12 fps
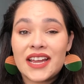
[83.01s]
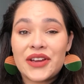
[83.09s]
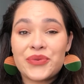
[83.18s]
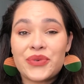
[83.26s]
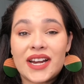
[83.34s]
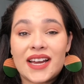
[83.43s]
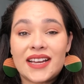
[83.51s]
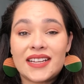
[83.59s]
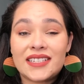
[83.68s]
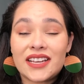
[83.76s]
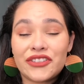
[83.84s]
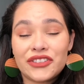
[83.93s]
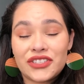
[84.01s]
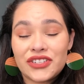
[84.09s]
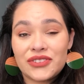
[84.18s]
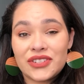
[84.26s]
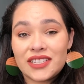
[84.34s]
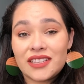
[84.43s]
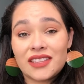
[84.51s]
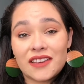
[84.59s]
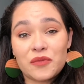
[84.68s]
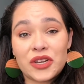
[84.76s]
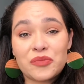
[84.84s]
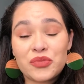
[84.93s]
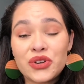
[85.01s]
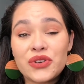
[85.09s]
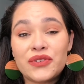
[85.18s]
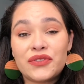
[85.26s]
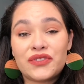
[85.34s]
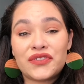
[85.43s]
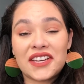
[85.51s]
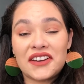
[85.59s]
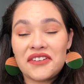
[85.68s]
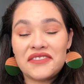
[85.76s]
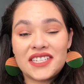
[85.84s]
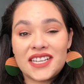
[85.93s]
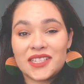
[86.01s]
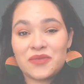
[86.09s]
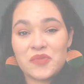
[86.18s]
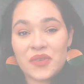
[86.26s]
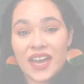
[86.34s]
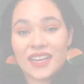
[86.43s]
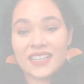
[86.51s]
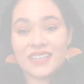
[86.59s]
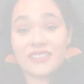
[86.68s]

When I tell the students that they've been approved, they often text me back in